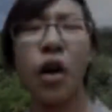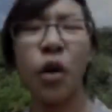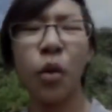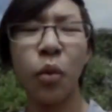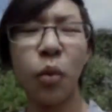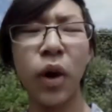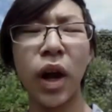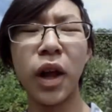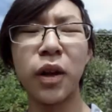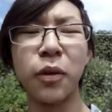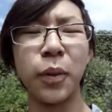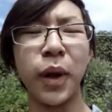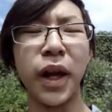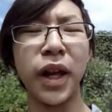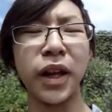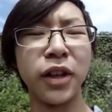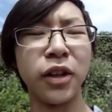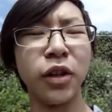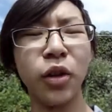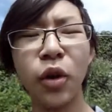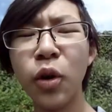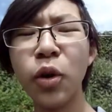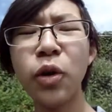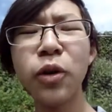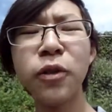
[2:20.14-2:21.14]
Well,
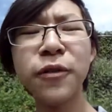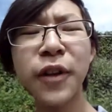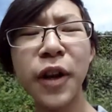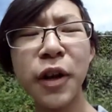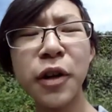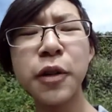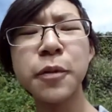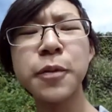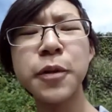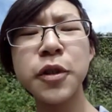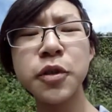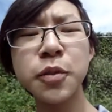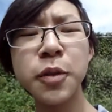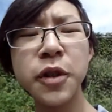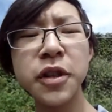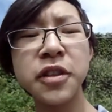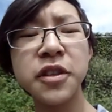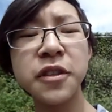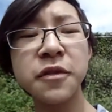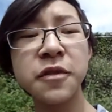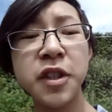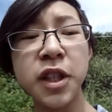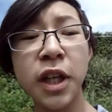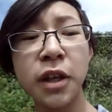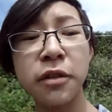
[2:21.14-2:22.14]
all very
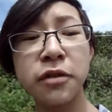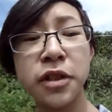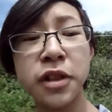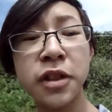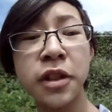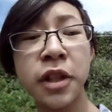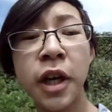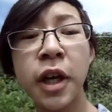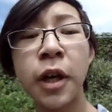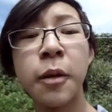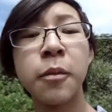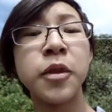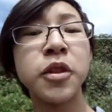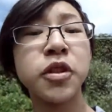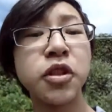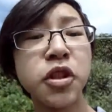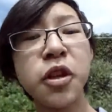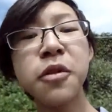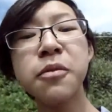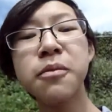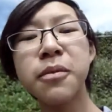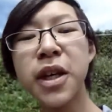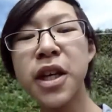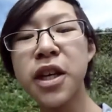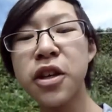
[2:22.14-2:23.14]
persuasive sounding, but
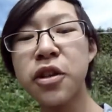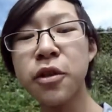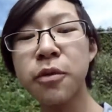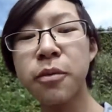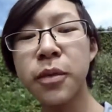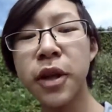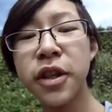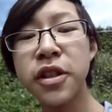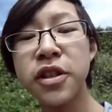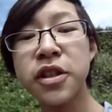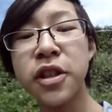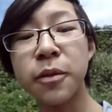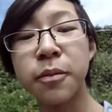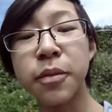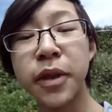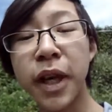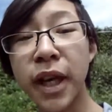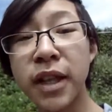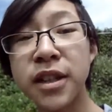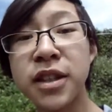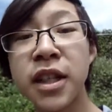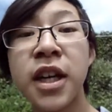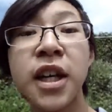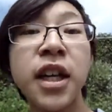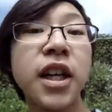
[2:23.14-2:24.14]
don't make your mind up
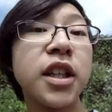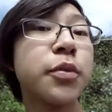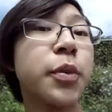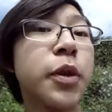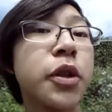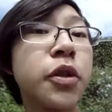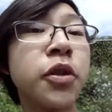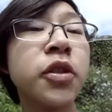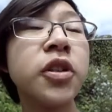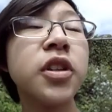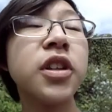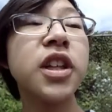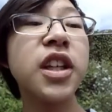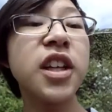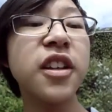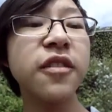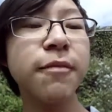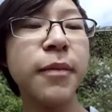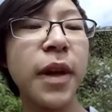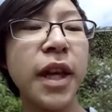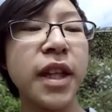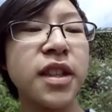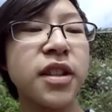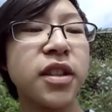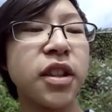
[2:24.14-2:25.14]
yet, as we couldn't leave
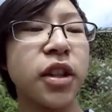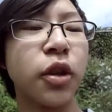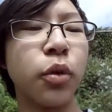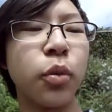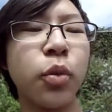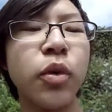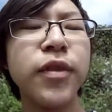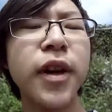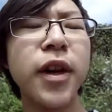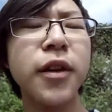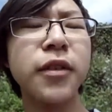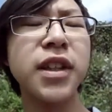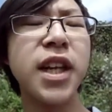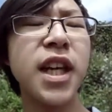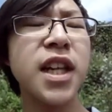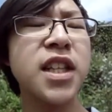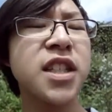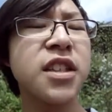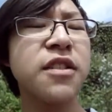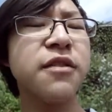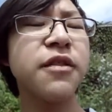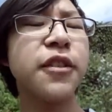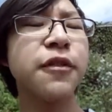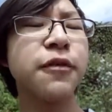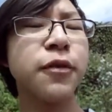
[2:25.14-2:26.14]
Mexico without
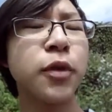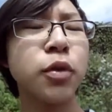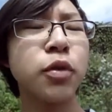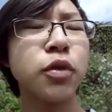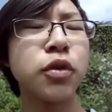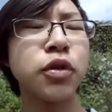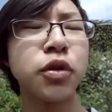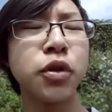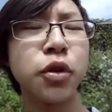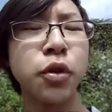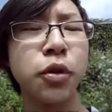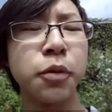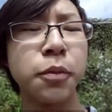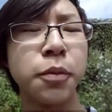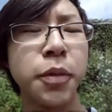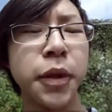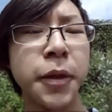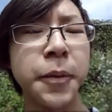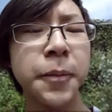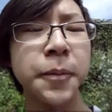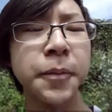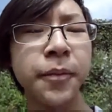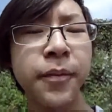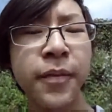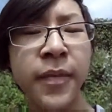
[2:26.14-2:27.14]
getting the full scoop.
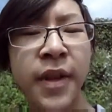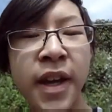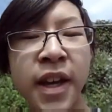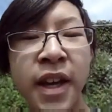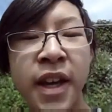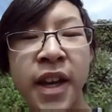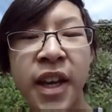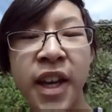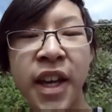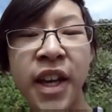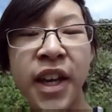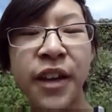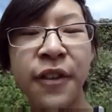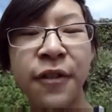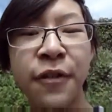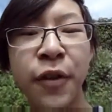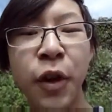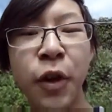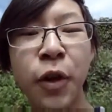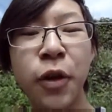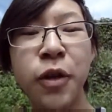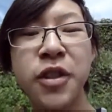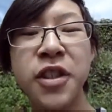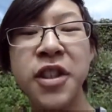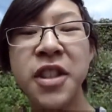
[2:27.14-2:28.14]
Here
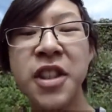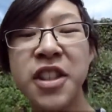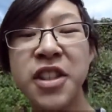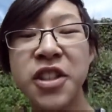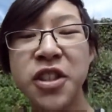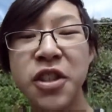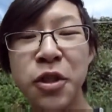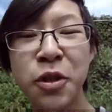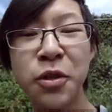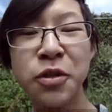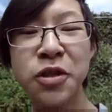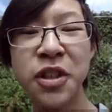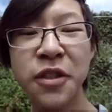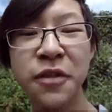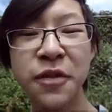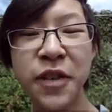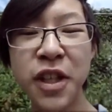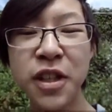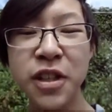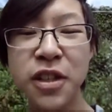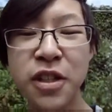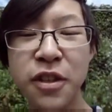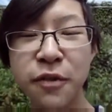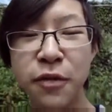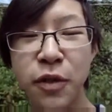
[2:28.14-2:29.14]
follows an exclusive
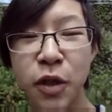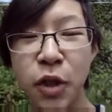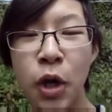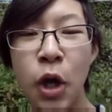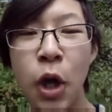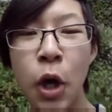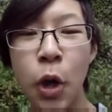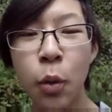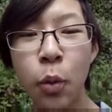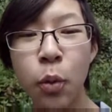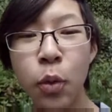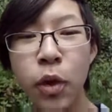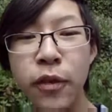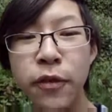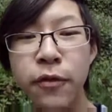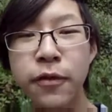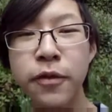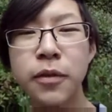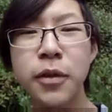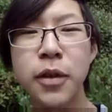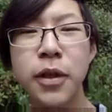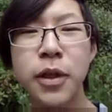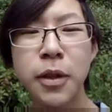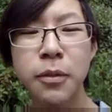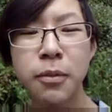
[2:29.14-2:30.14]
interview with
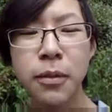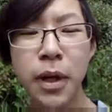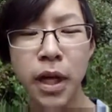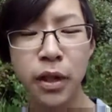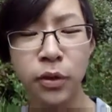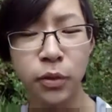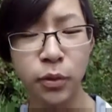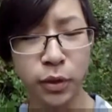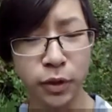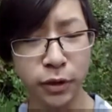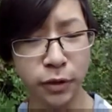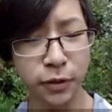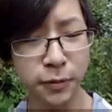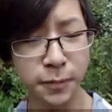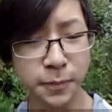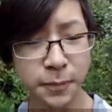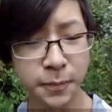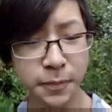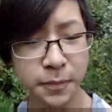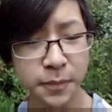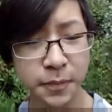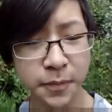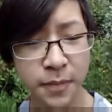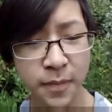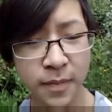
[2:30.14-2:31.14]
Manuel,
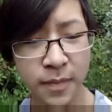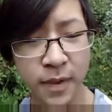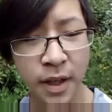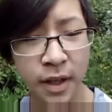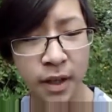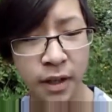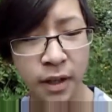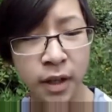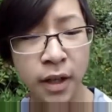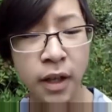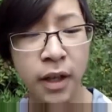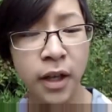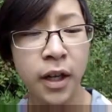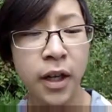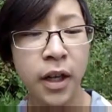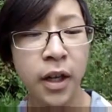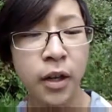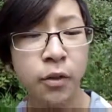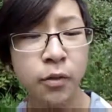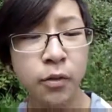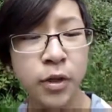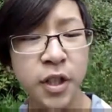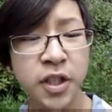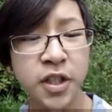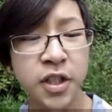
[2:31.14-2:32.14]

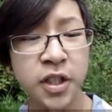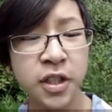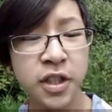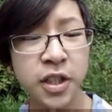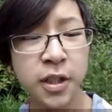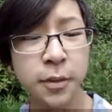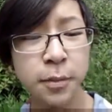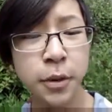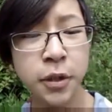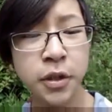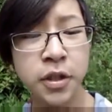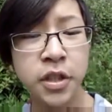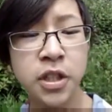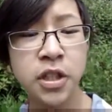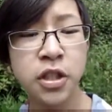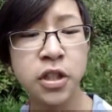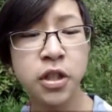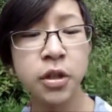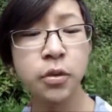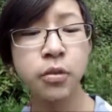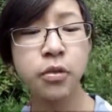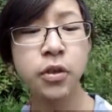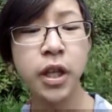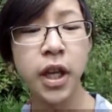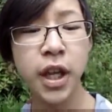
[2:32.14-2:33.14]
recently put
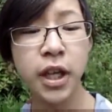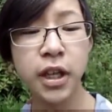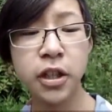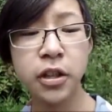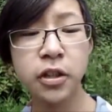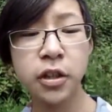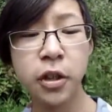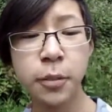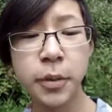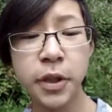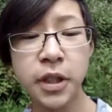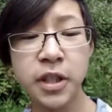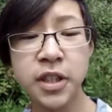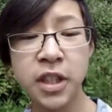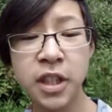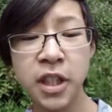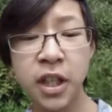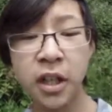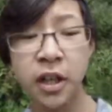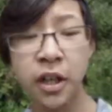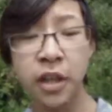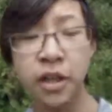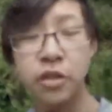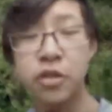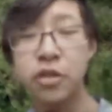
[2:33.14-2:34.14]
into economic
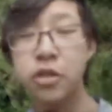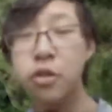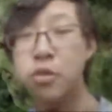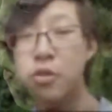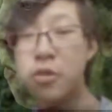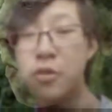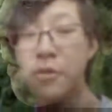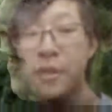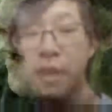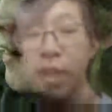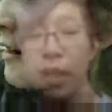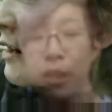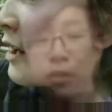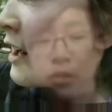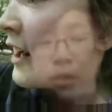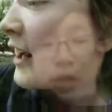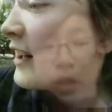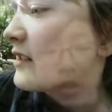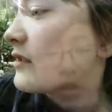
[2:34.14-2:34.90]
decline due to fair trade.